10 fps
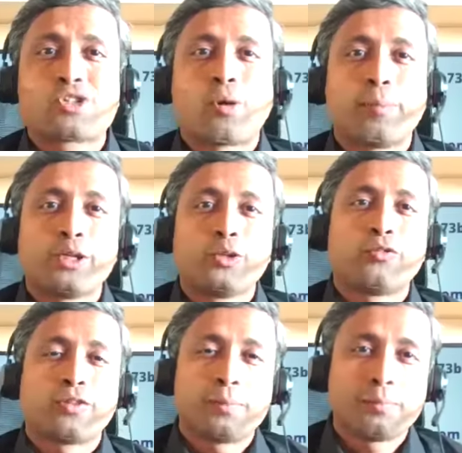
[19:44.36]
is stopping
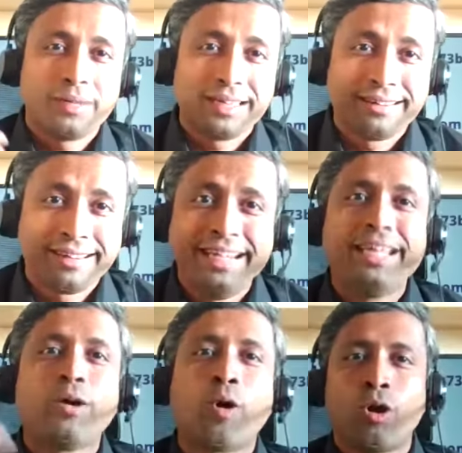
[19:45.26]
you from
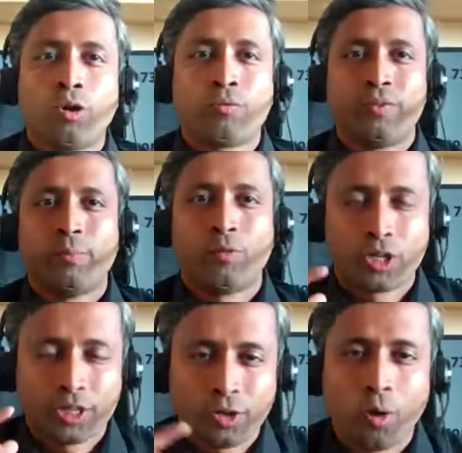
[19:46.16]
reading all of them.
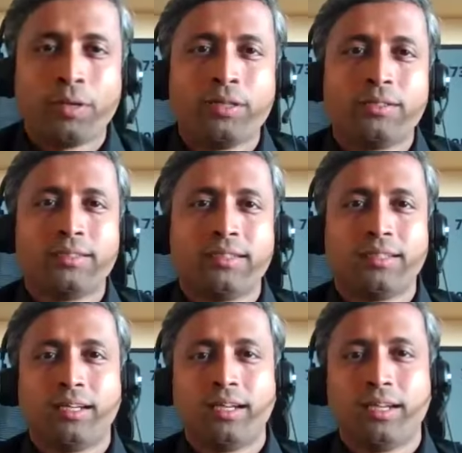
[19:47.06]
What are the common
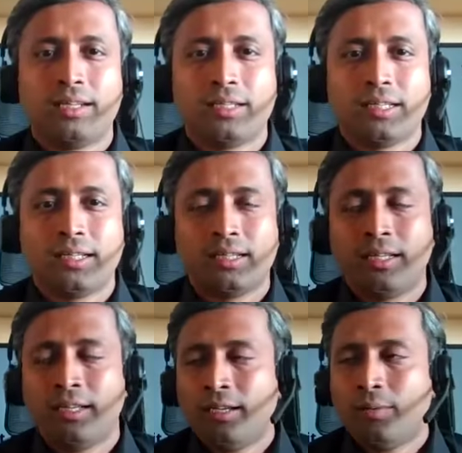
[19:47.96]
uh,
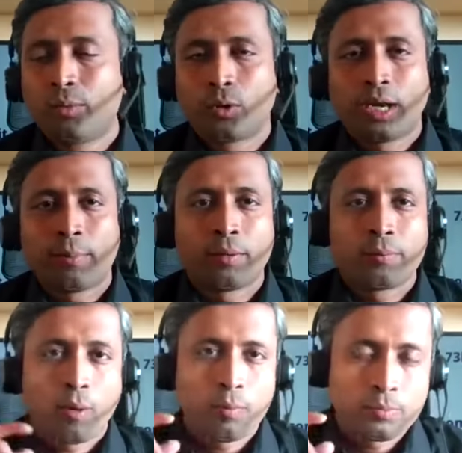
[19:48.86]
programming
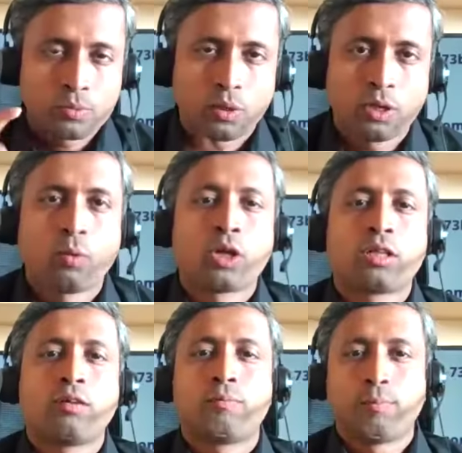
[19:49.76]
problems, what
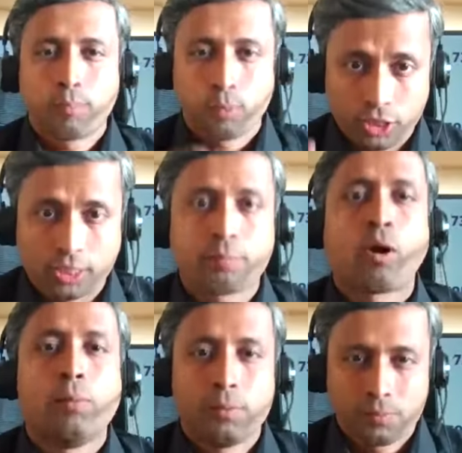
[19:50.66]
are the project
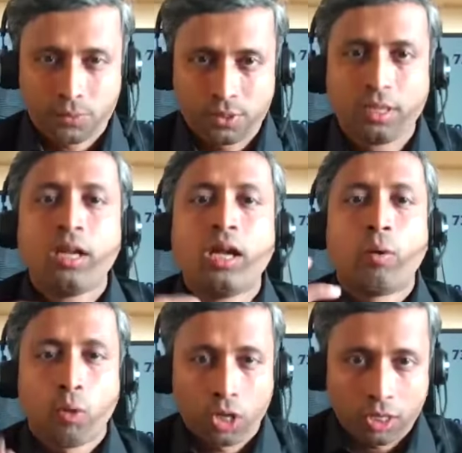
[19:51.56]
problems,
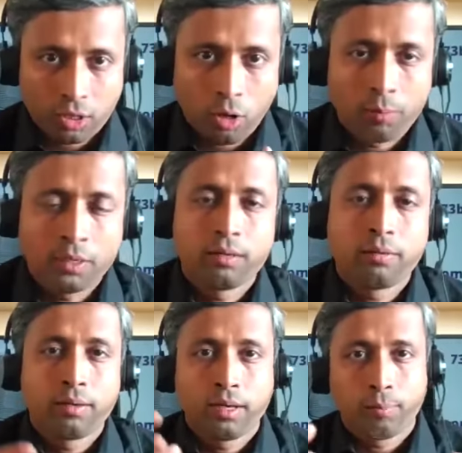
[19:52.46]
what are the
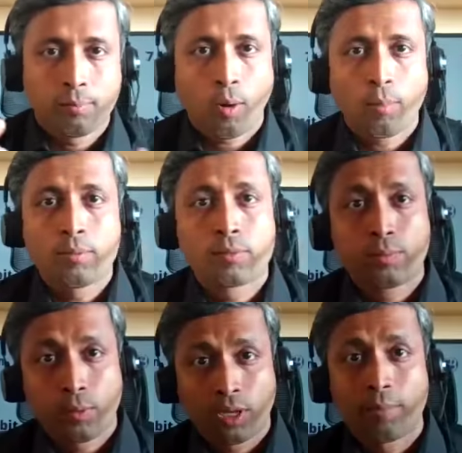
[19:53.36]
common problems
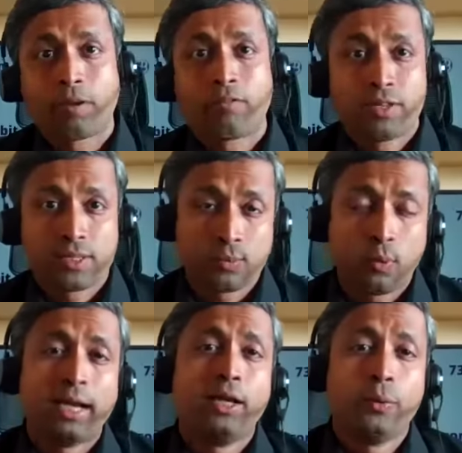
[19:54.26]
programmer face
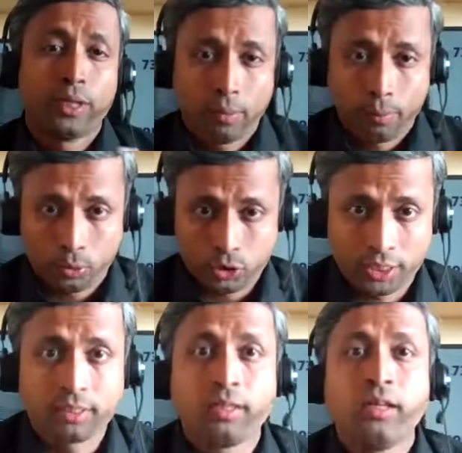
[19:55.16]
while doing a
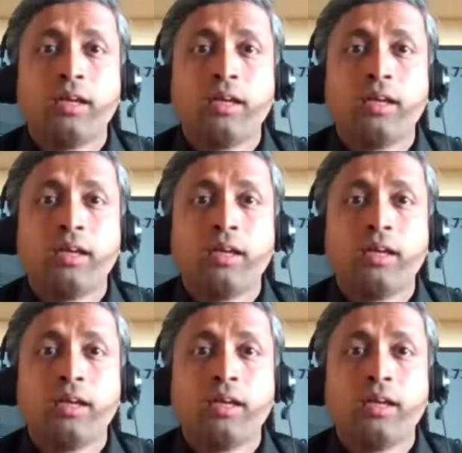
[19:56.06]
project,